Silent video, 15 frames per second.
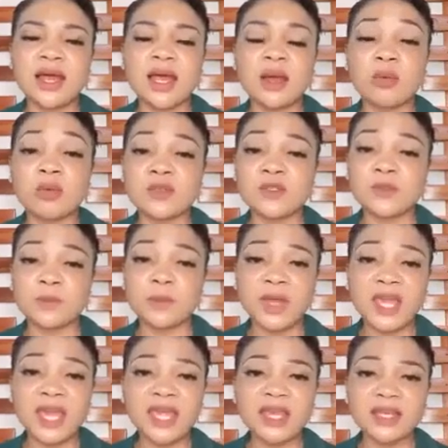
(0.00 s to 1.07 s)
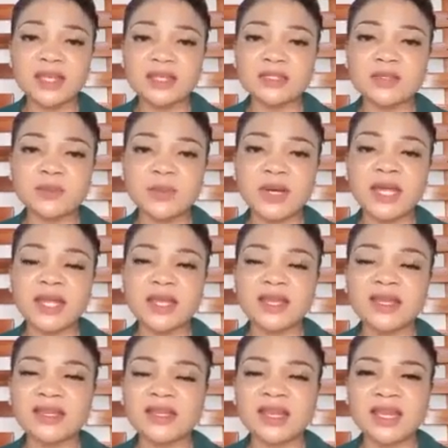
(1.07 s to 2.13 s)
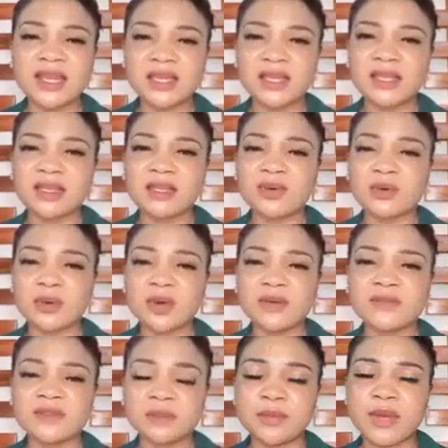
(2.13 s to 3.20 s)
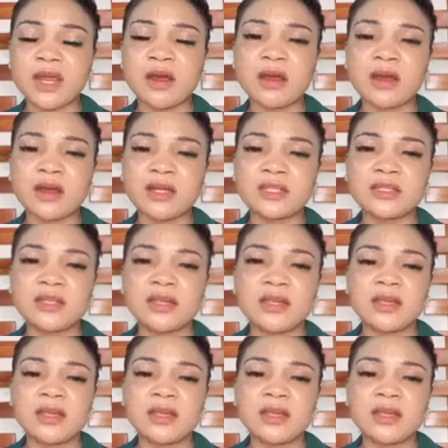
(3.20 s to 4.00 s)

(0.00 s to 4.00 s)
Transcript: I was pained by it, like it grieved my heart,